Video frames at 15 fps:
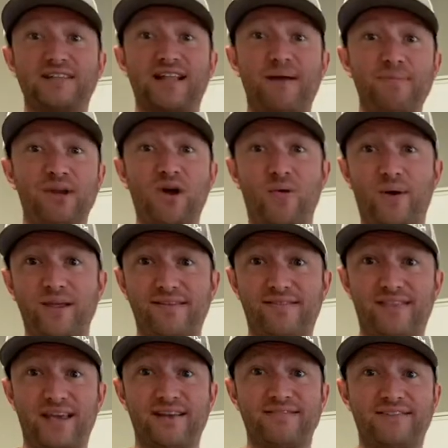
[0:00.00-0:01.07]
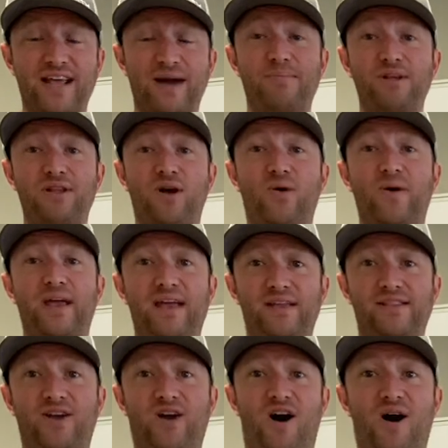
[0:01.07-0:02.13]
Let me know what you think down below in
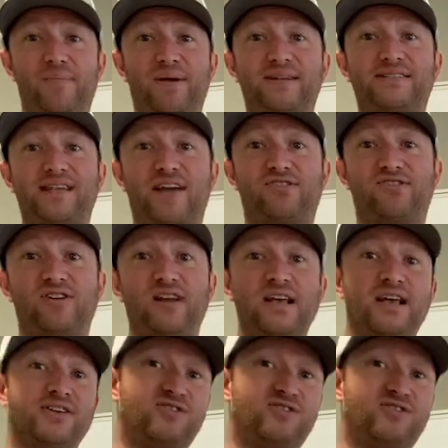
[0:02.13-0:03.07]
the comment section.